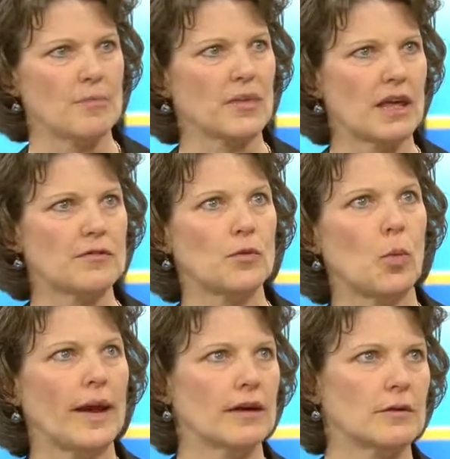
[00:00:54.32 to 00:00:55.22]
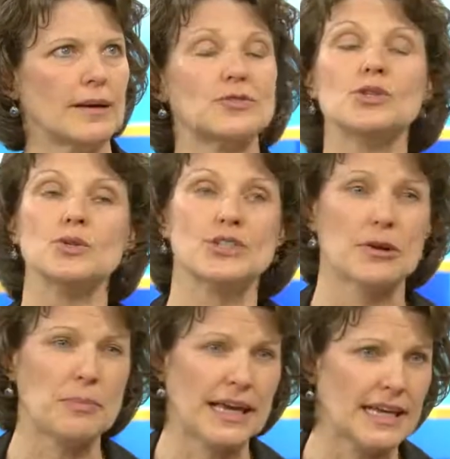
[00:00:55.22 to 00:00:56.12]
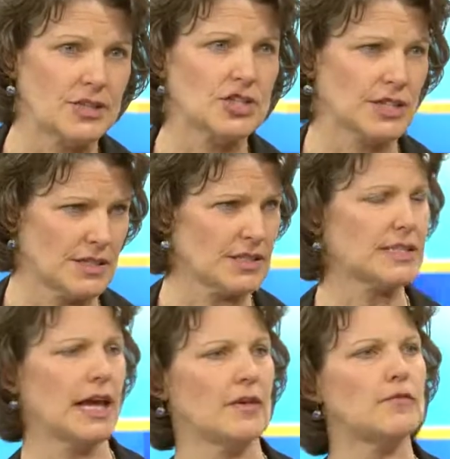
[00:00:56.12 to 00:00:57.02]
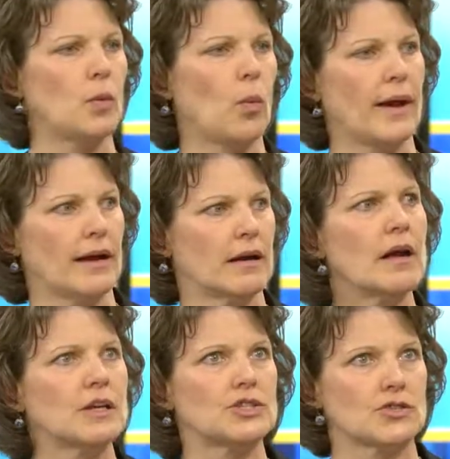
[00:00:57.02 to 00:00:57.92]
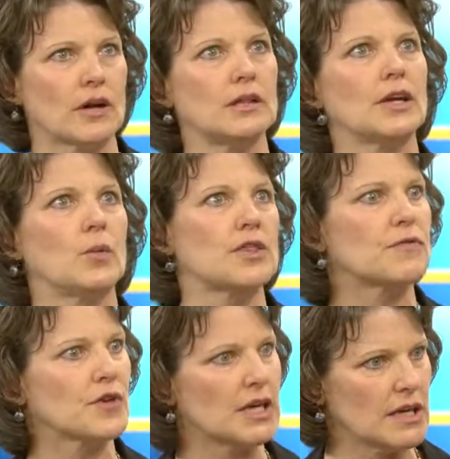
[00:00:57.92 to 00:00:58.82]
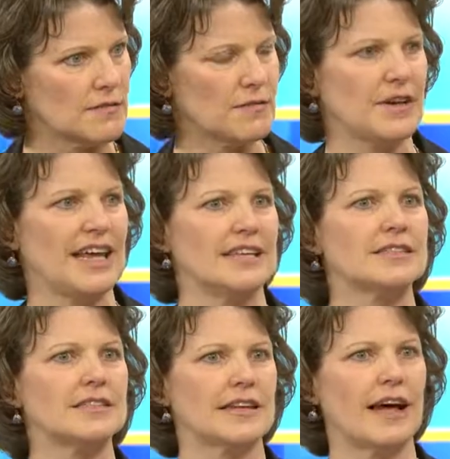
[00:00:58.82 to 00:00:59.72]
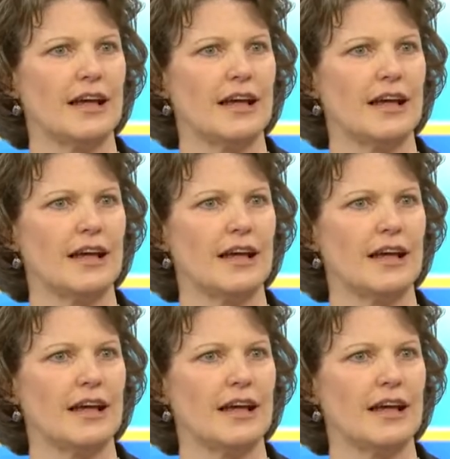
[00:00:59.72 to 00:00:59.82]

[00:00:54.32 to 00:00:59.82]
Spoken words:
If we're about to lose our patience, if we're struggling with forgiveness,